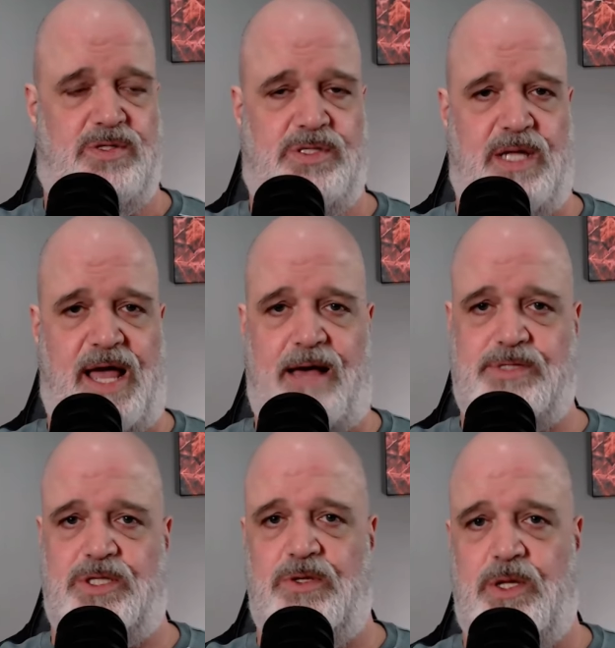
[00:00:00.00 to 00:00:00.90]

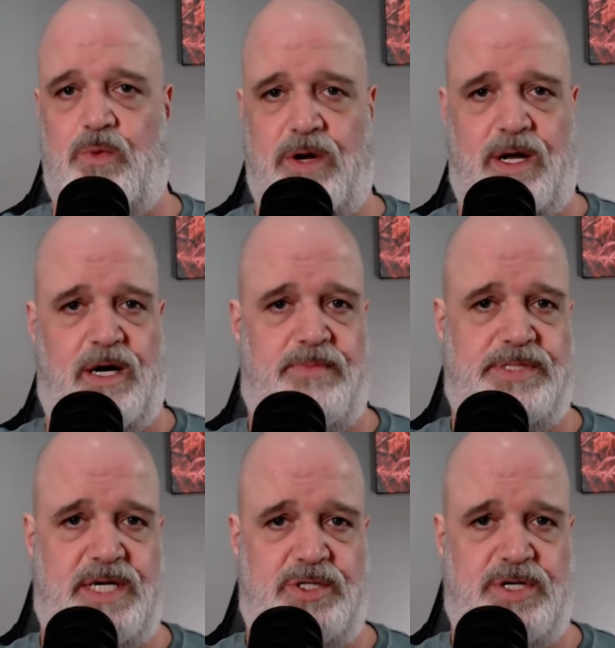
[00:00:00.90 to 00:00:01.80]
absolutely
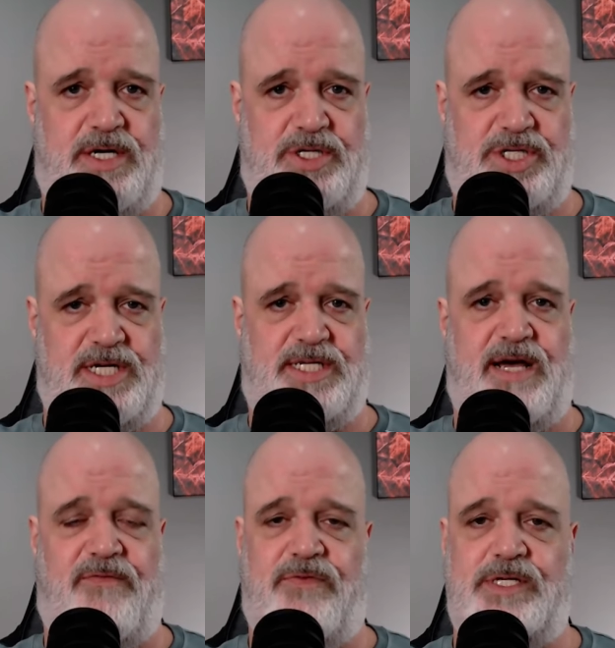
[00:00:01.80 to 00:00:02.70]
100% trying to shut
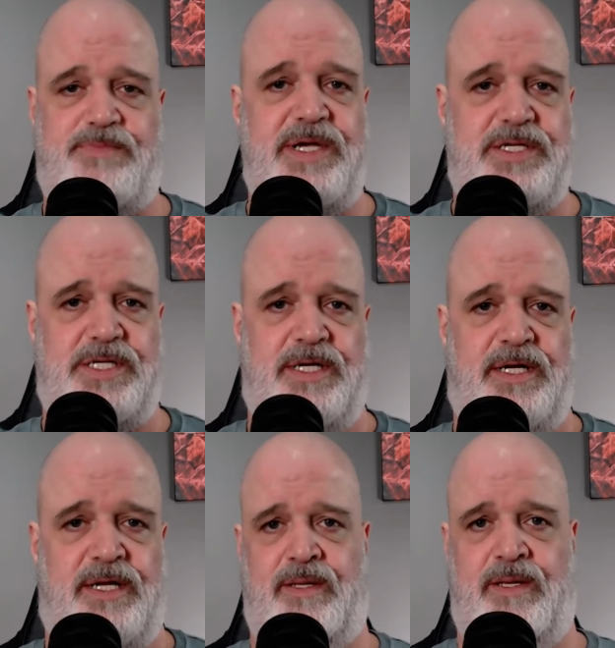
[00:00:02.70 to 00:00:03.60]
down free speech.
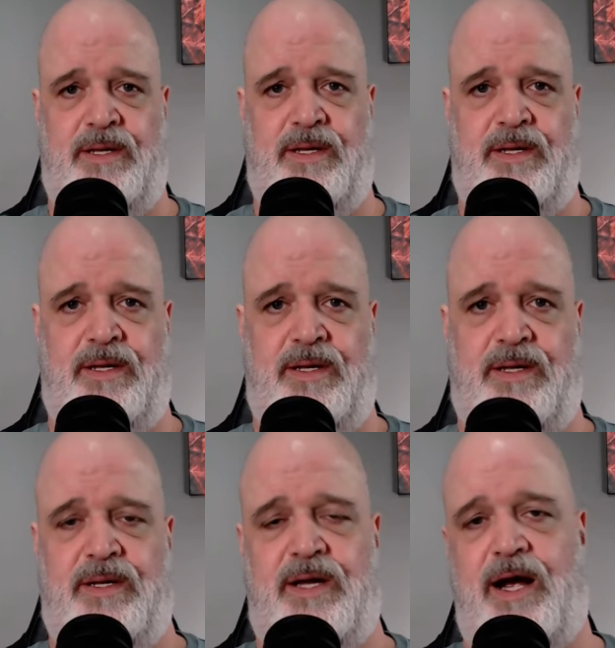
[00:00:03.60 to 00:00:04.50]

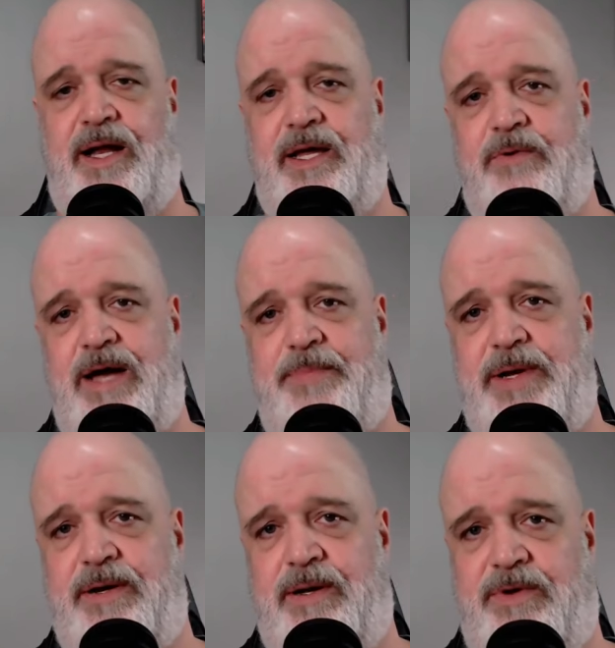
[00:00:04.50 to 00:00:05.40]
All right, I'm going to wrap
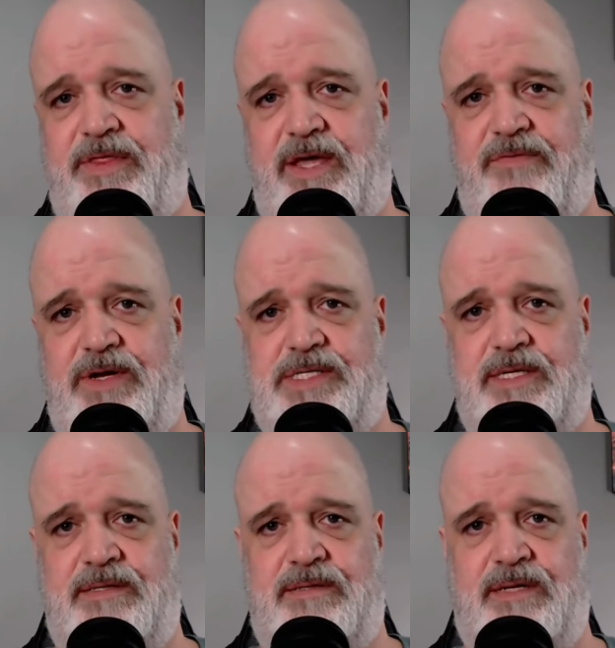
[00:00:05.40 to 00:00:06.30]
here. I want to thank you for
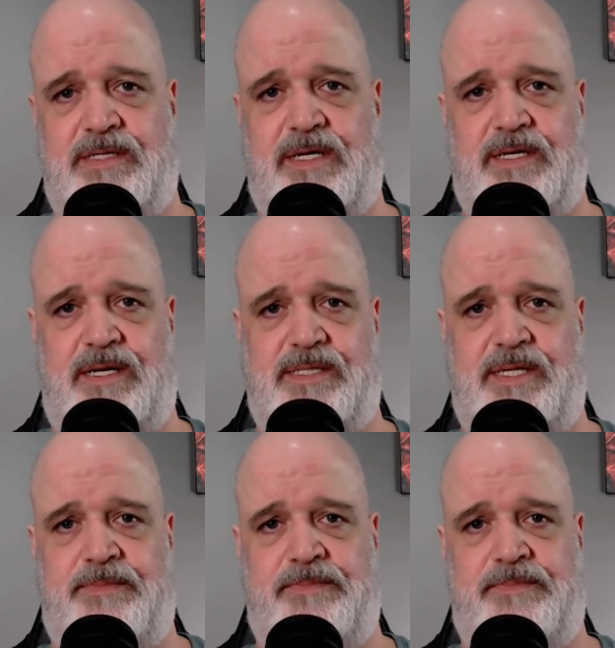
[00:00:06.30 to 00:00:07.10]
listening. I'll talk to you next time.